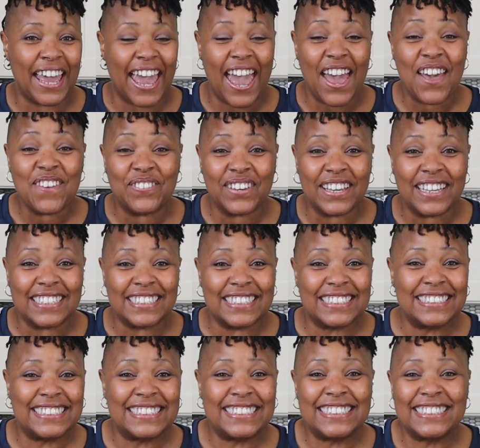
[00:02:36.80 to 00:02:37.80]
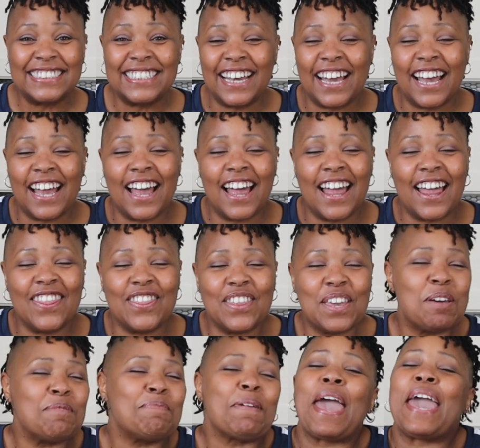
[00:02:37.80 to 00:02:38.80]
have it,
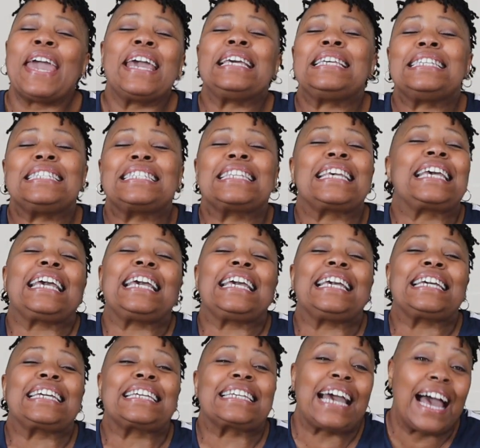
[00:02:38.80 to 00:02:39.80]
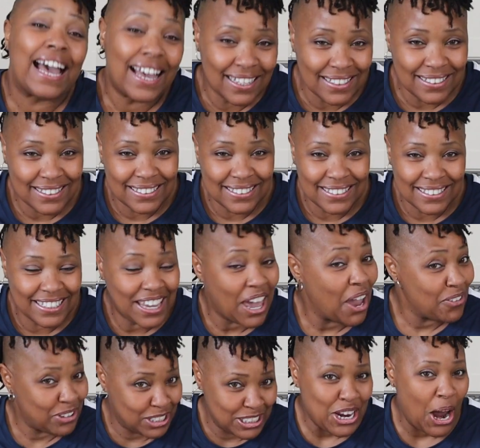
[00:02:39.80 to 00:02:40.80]
the amazing
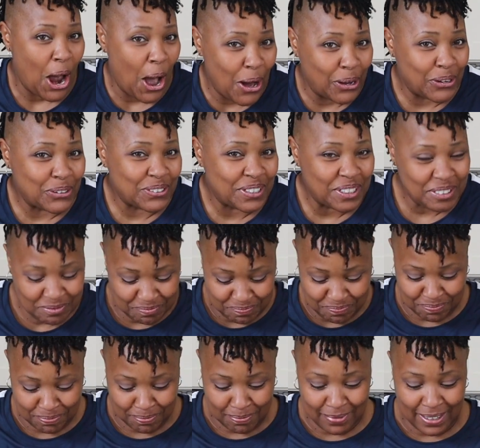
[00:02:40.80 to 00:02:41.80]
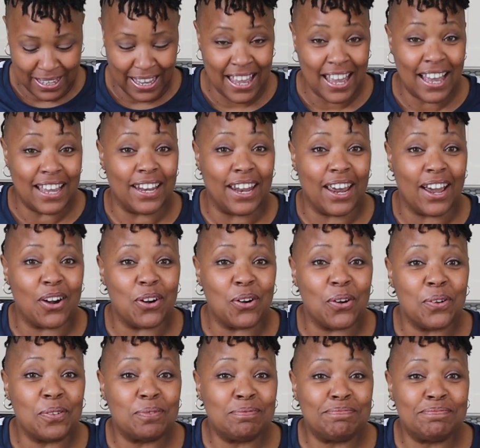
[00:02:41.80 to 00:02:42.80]
carrot dog.
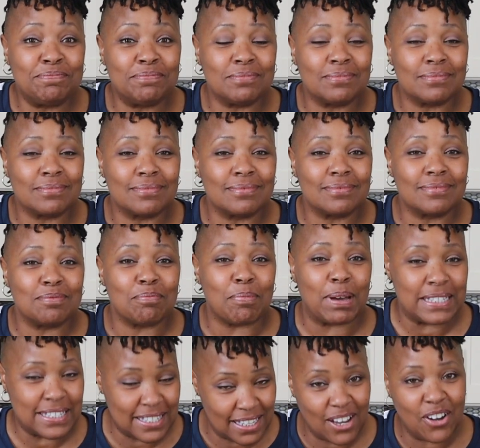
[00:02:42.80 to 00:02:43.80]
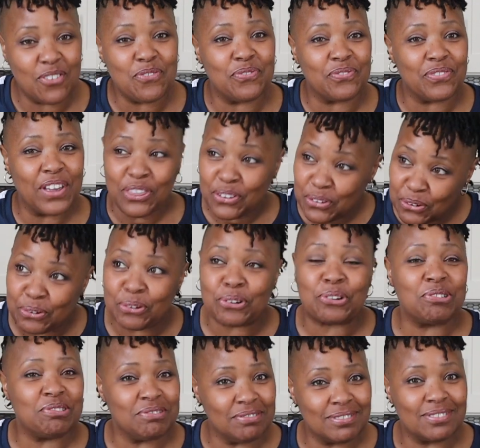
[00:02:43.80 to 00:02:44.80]
Now, myself and the
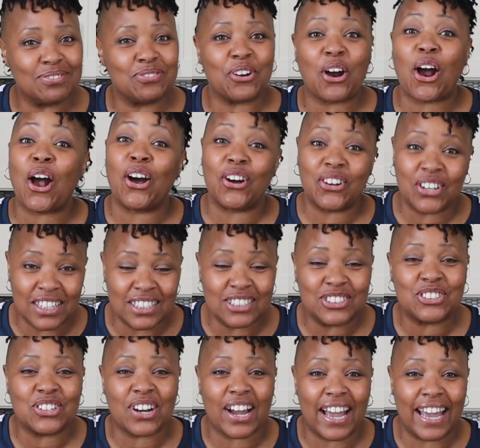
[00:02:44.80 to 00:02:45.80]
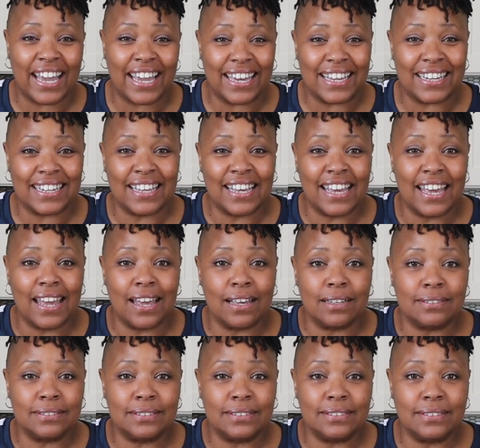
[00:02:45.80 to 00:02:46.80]
crew, we're all gonna try
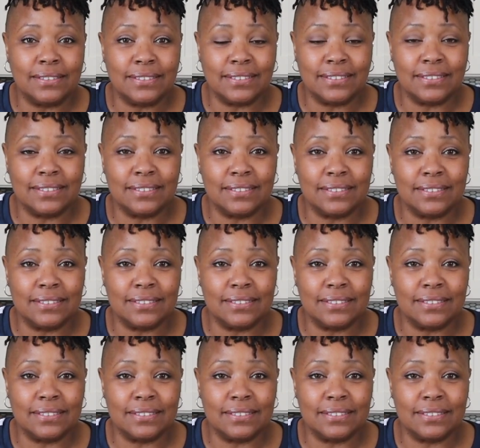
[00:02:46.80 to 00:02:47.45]
it.